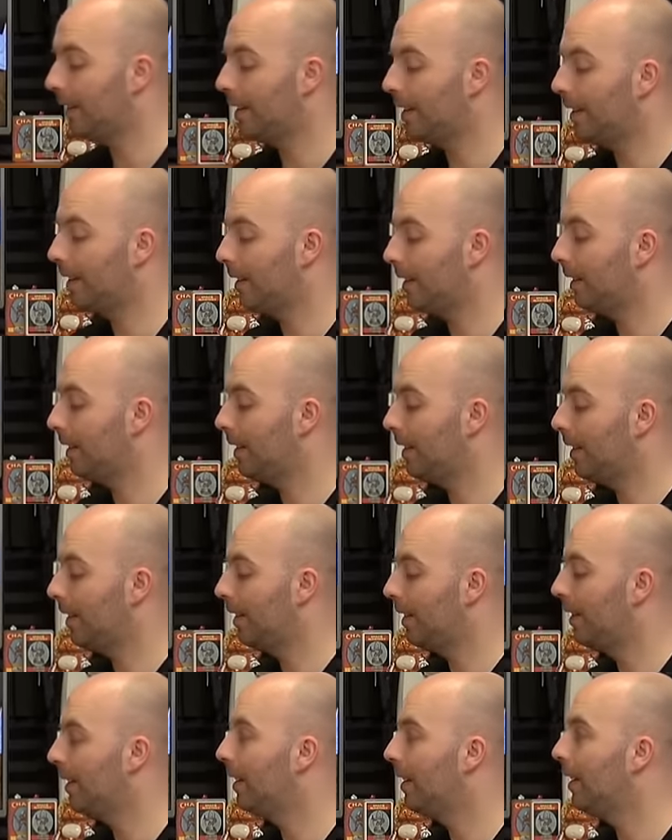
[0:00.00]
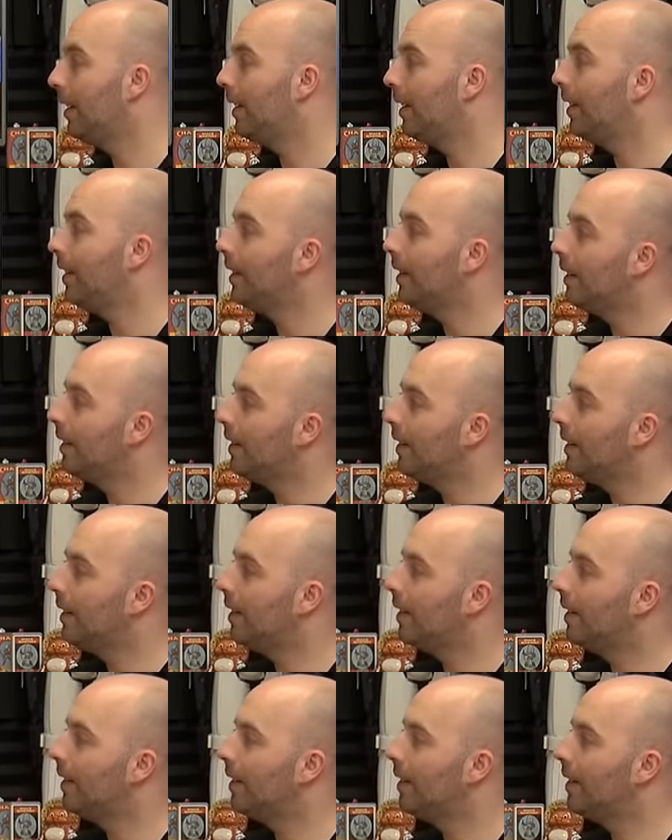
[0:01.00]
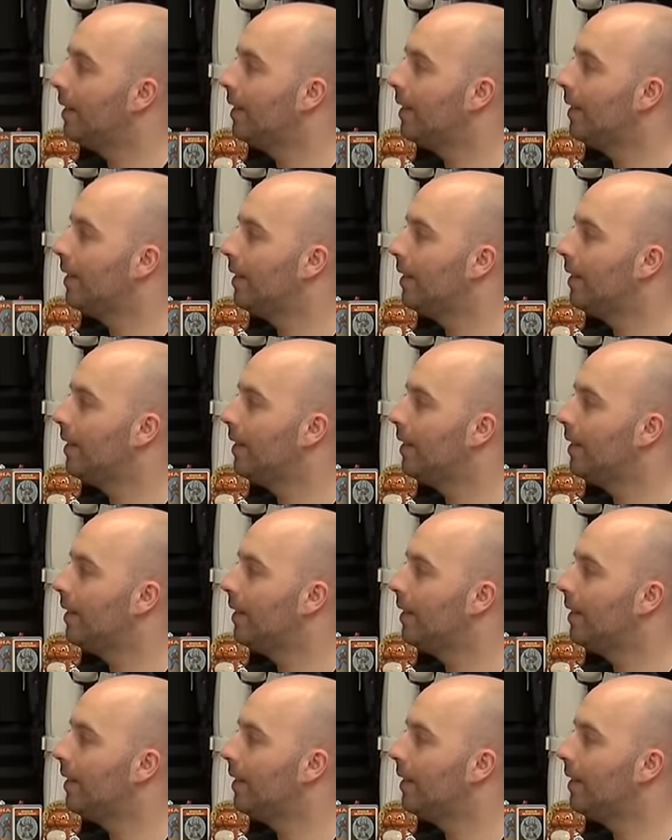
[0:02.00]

No words are spoken by the person on screen.